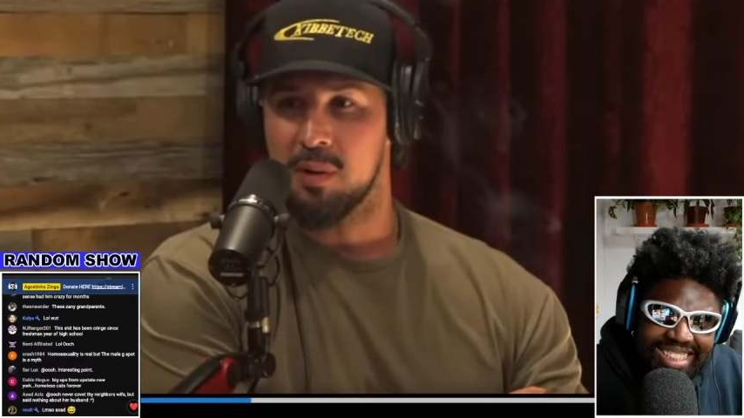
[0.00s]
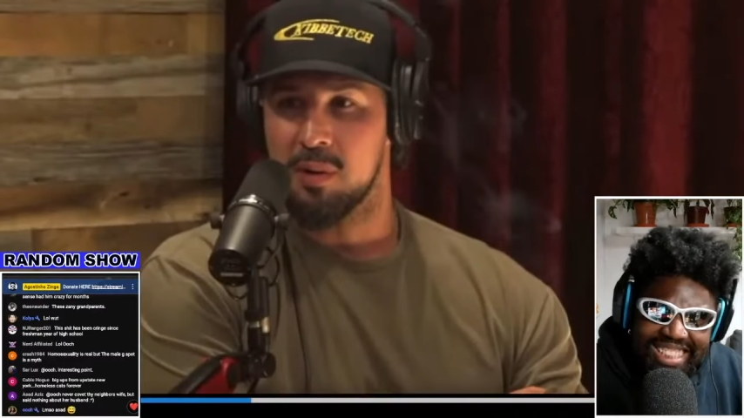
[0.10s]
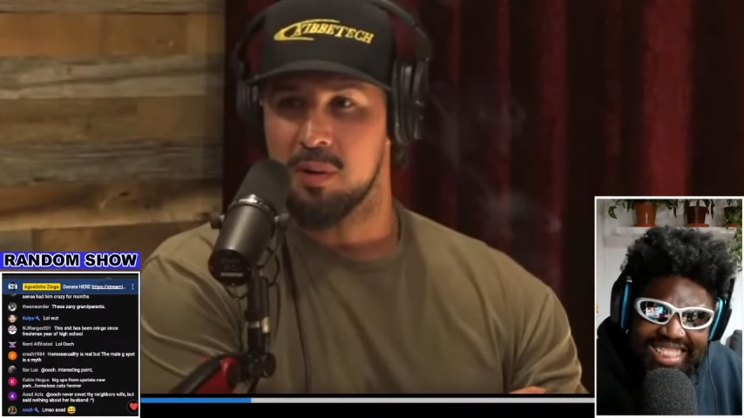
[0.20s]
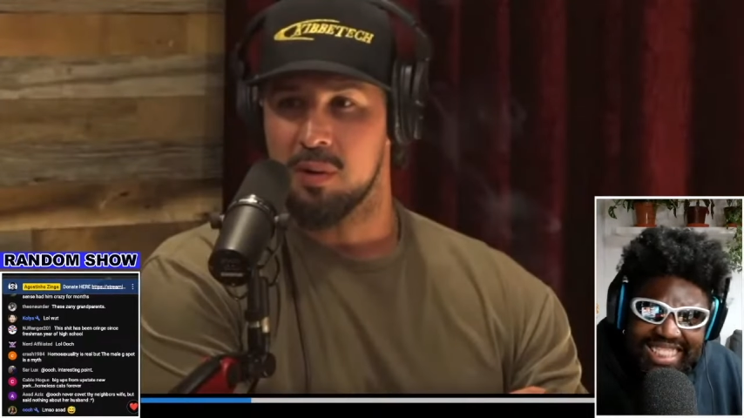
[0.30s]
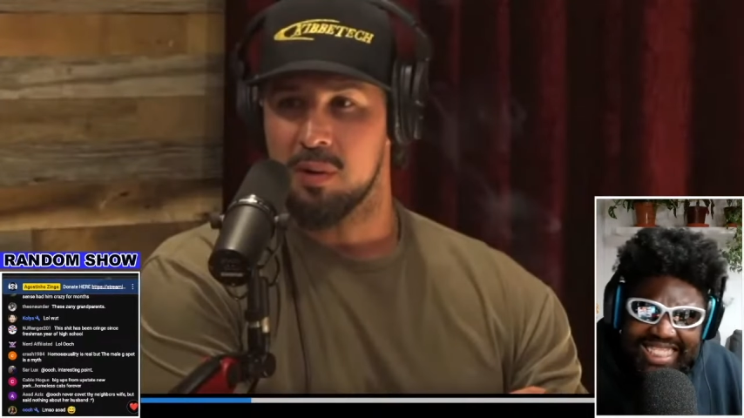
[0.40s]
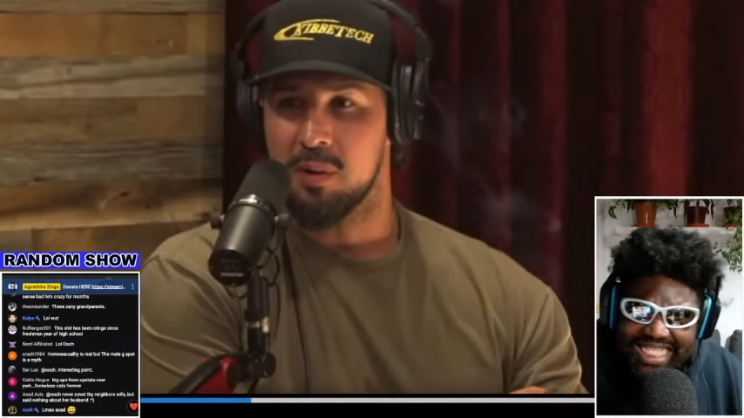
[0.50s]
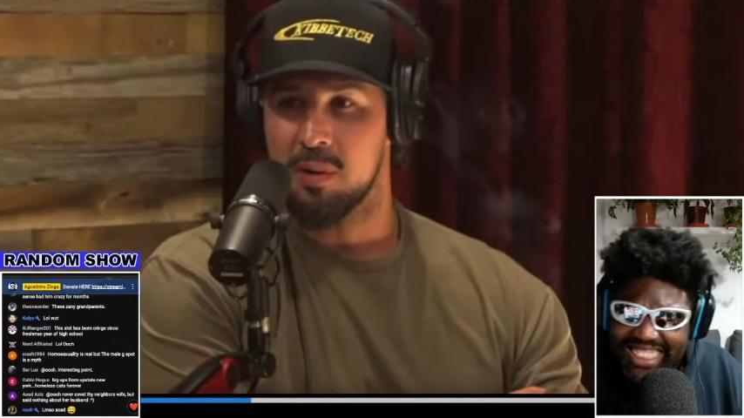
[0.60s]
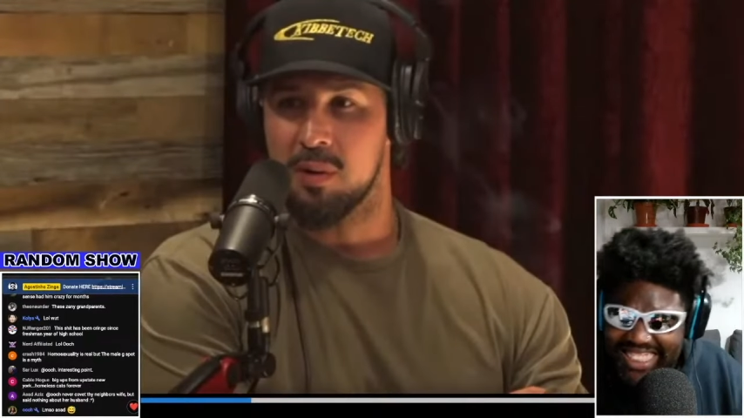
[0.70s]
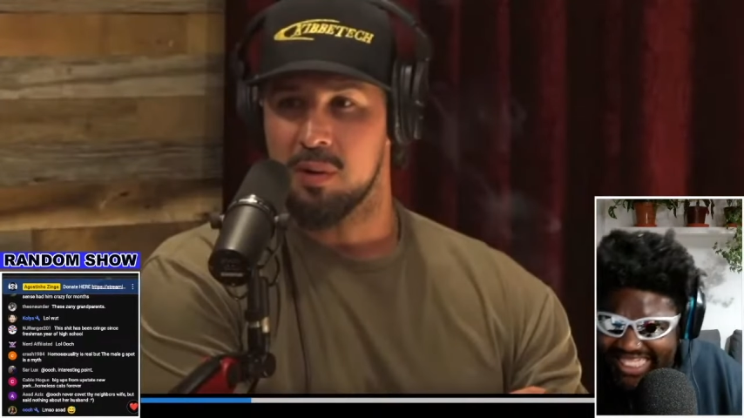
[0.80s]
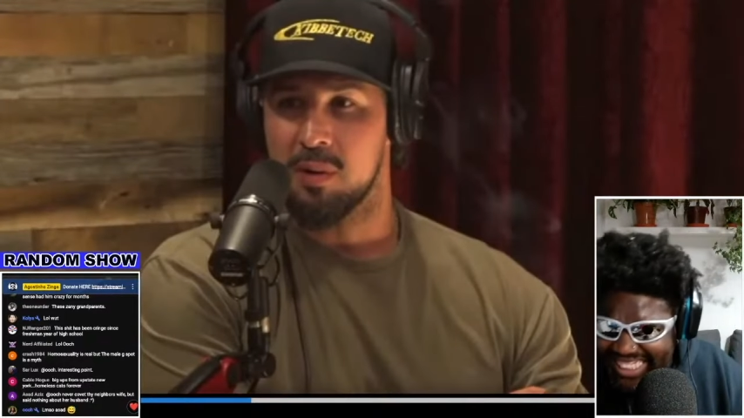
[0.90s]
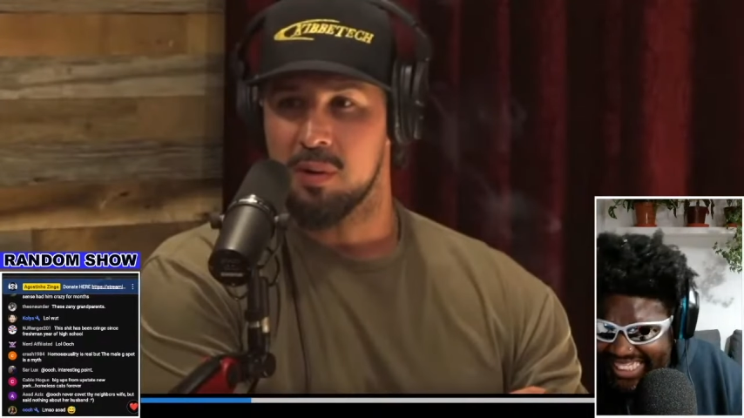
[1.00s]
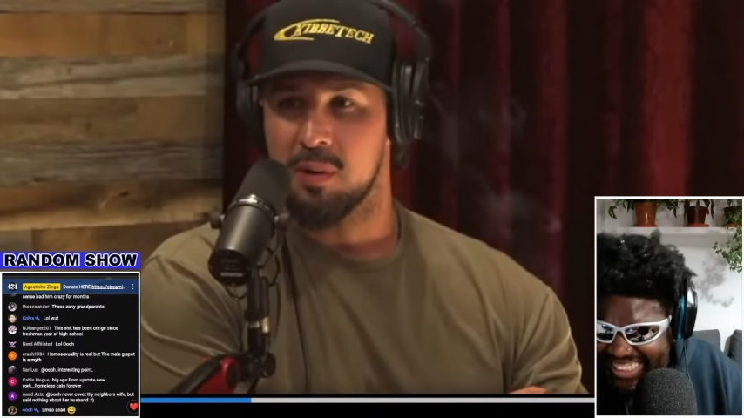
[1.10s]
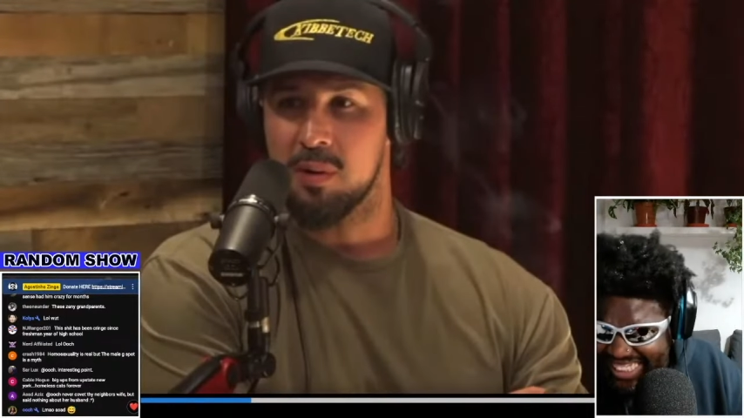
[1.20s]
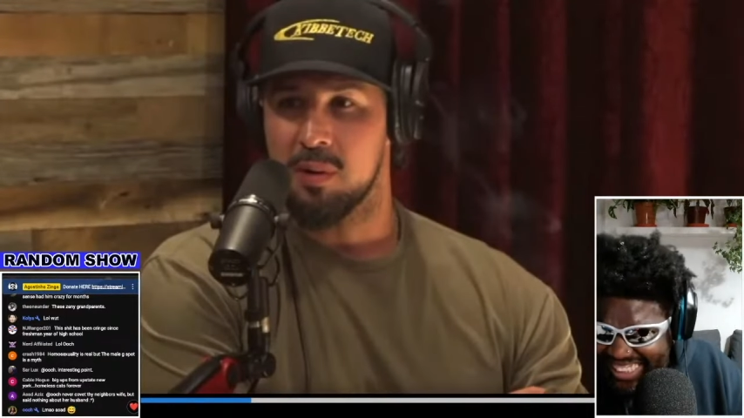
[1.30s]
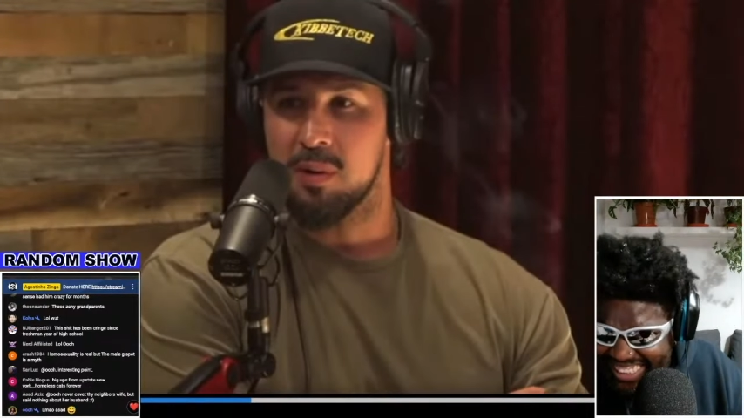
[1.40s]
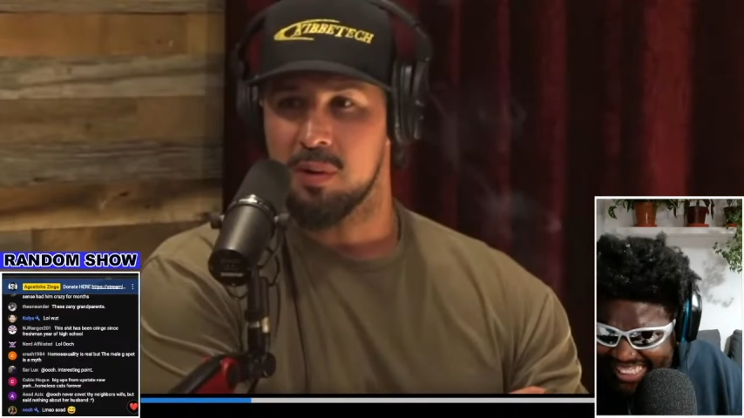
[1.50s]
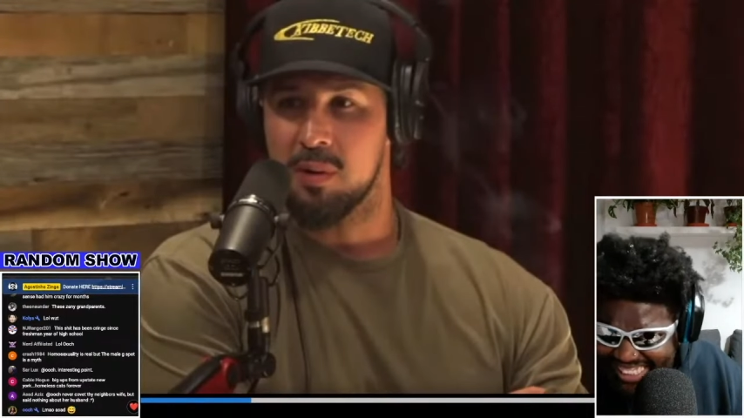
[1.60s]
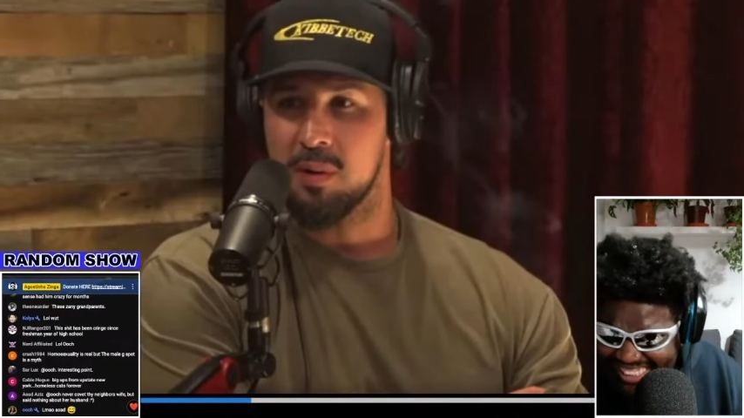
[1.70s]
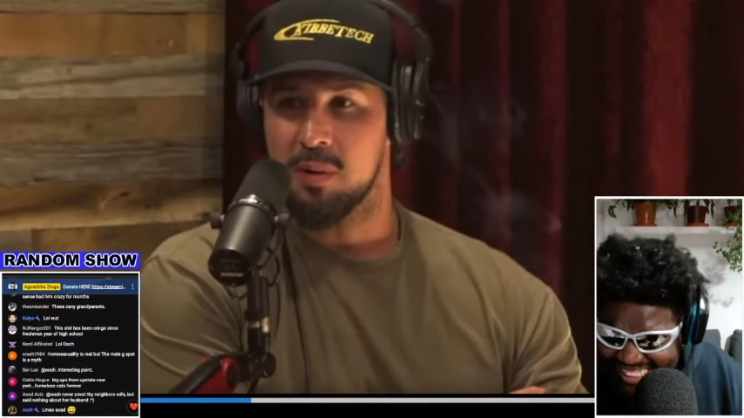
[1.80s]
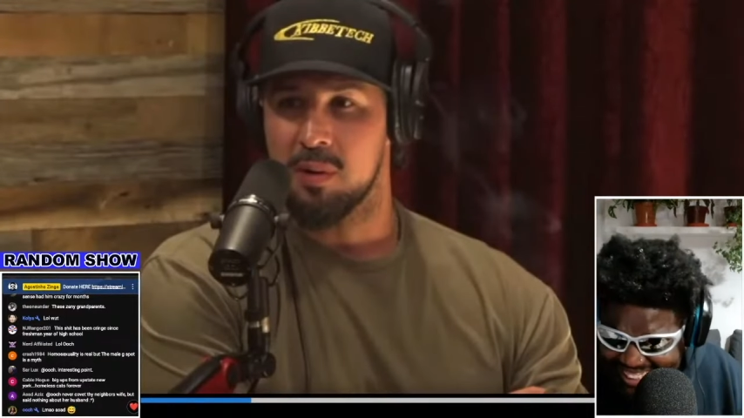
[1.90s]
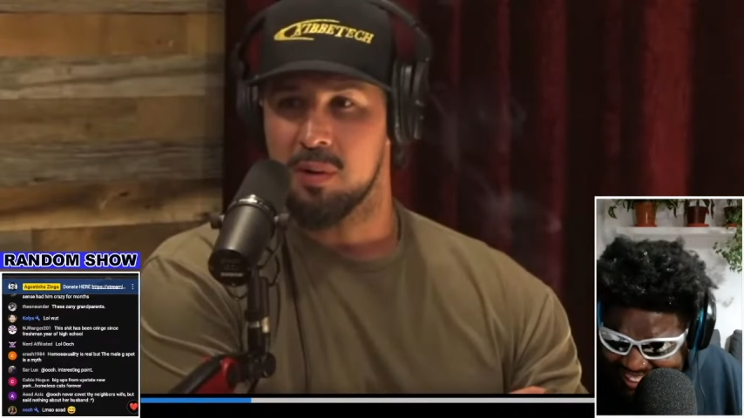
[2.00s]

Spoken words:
[no speech]